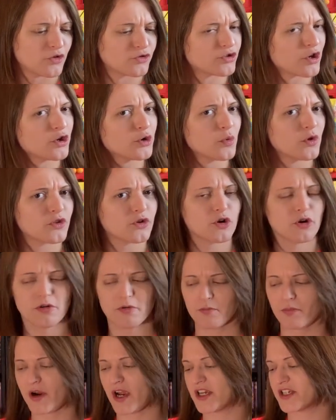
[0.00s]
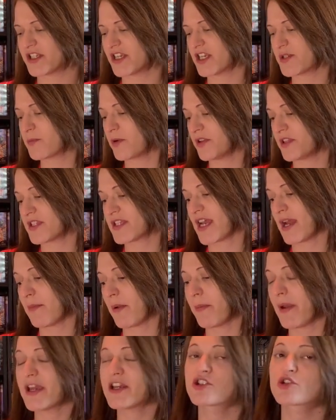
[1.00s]
Don't know what the current price is, but at the time
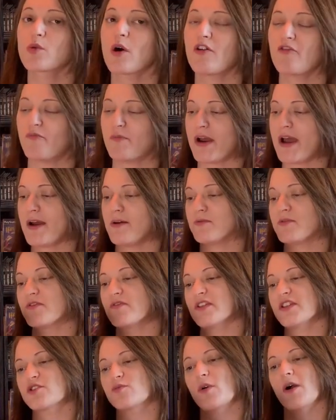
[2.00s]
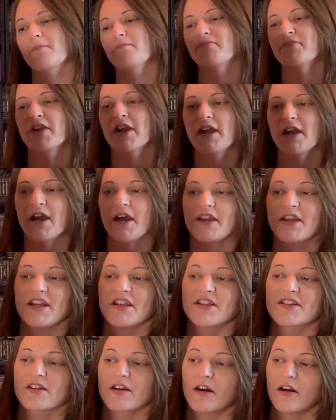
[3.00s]
I paid £12 for this one, and it
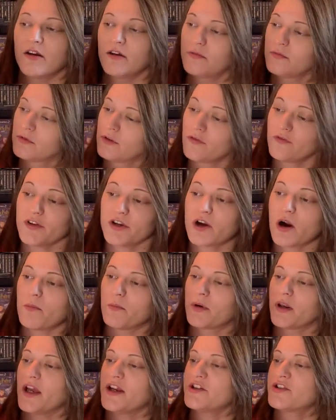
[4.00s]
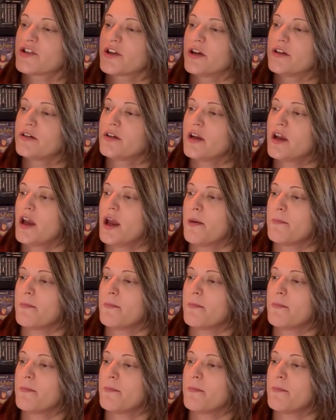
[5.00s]
is a lovely compilation.